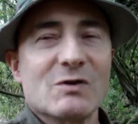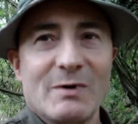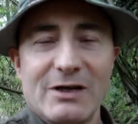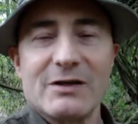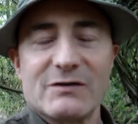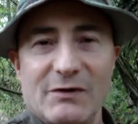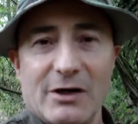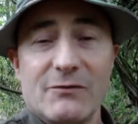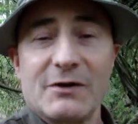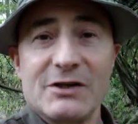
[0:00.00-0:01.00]
was making this
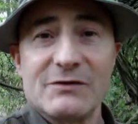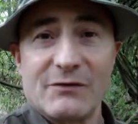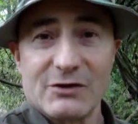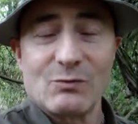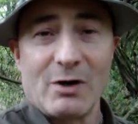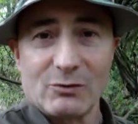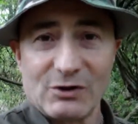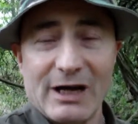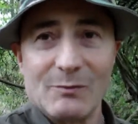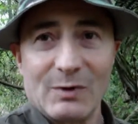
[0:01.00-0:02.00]
video for his first
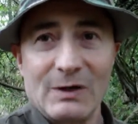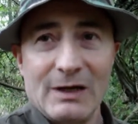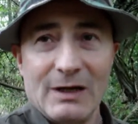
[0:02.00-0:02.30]
wild camp,